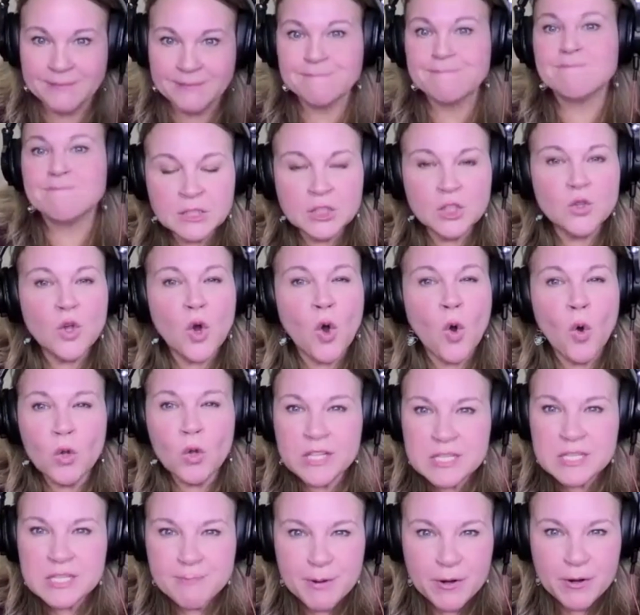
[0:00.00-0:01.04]
So the whole
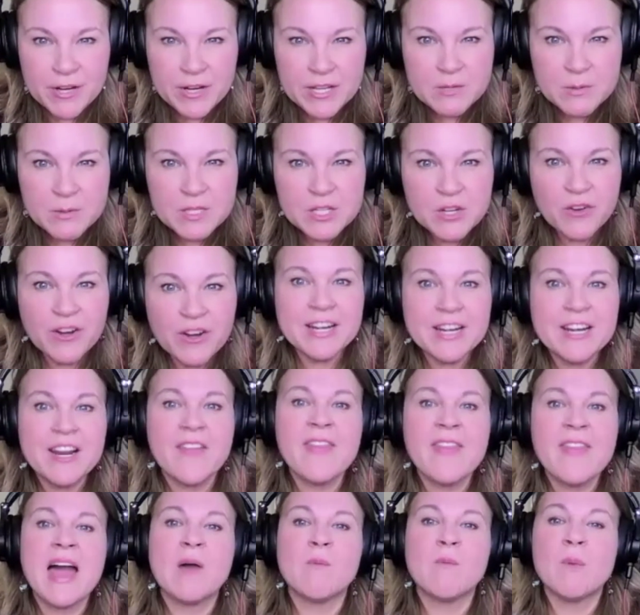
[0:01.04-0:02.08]
experience was created on
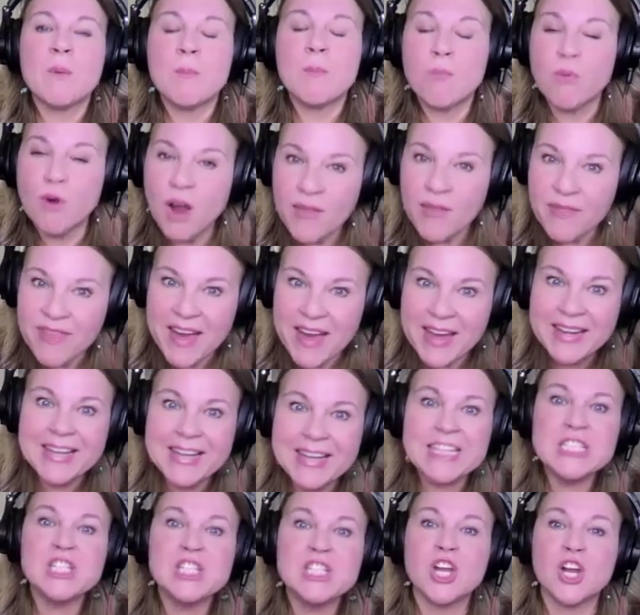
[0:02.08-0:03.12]
that. We brought that
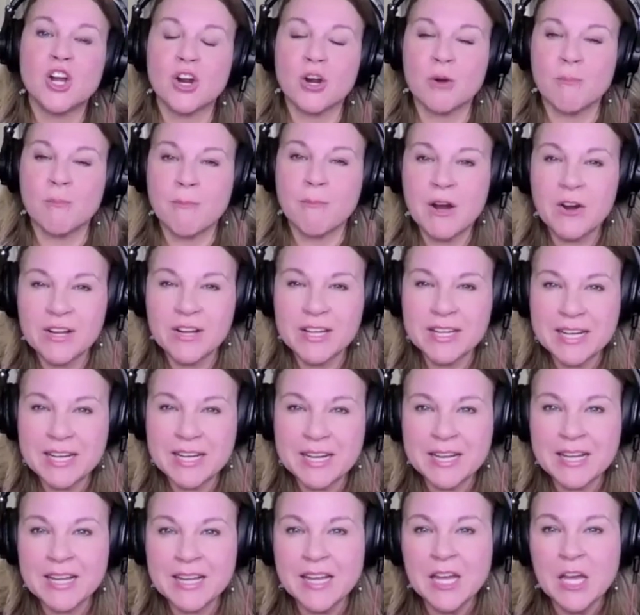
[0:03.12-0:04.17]
into her
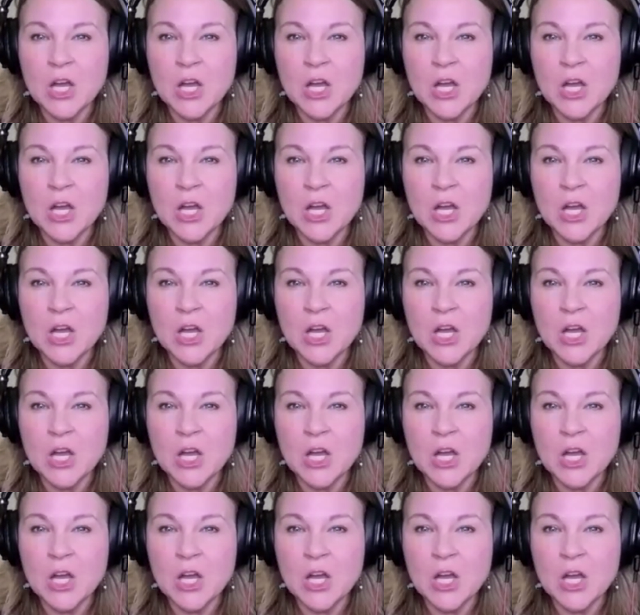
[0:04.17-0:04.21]
marketing.